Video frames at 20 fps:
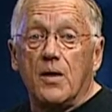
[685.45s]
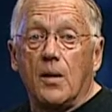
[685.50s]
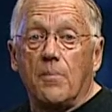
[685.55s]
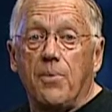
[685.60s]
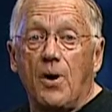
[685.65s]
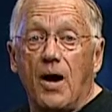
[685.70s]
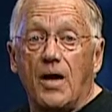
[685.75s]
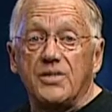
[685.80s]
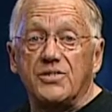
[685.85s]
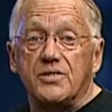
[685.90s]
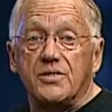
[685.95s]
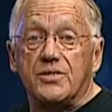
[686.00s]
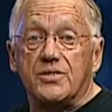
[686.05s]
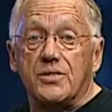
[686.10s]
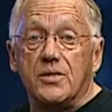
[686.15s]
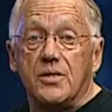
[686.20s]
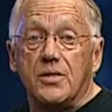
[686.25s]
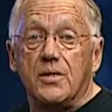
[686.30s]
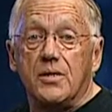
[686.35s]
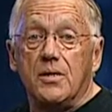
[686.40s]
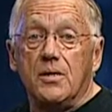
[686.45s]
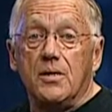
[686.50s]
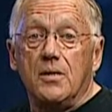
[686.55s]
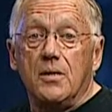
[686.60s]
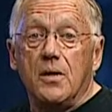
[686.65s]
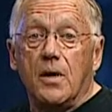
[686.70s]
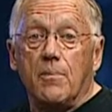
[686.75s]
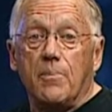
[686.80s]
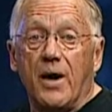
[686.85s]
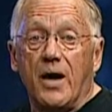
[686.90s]
apostasy,
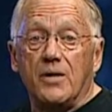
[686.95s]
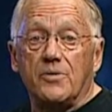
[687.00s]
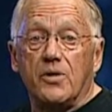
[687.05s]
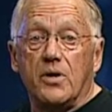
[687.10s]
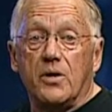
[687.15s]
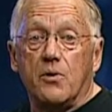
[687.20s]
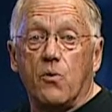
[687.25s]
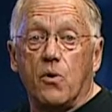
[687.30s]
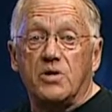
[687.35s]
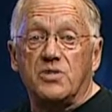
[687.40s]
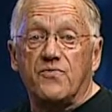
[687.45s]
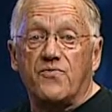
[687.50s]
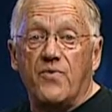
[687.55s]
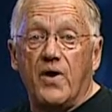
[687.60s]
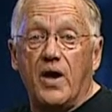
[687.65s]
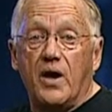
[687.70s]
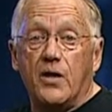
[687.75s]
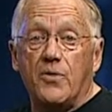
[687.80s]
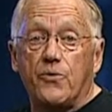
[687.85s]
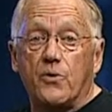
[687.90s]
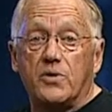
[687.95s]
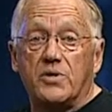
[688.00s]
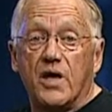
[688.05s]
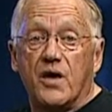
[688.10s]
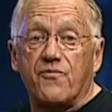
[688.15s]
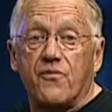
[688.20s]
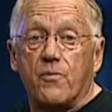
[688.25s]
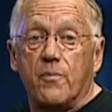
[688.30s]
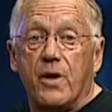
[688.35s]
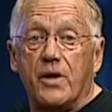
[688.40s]
abandoning one's faith, or
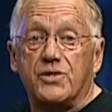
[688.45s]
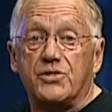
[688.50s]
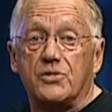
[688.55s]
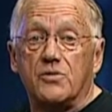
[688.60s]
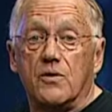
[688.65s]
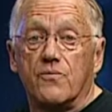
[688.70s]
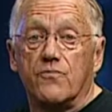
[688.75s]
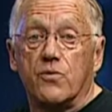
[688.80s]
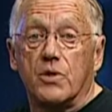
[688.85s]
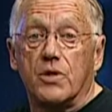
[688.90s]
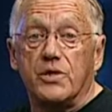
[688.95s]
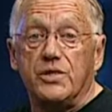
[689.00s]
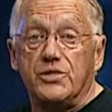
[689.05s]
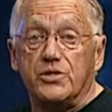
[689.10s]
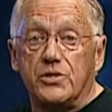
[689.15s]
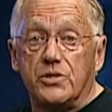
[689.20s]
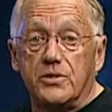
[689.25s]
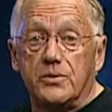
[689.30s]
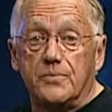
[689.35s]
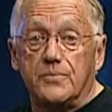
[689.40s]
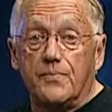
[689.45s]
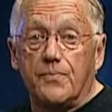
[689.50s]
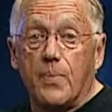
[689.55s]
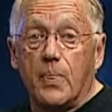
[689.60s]
defamation of religion.